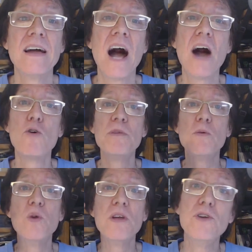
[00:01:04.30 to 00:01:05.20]
I will be
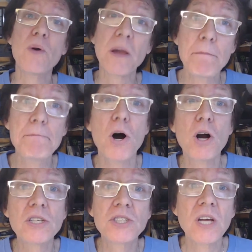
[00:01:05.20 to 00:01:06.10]
reviewing
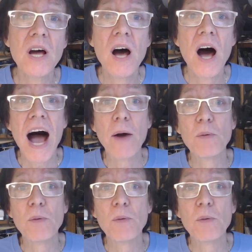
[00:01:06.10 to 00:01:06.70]
books. I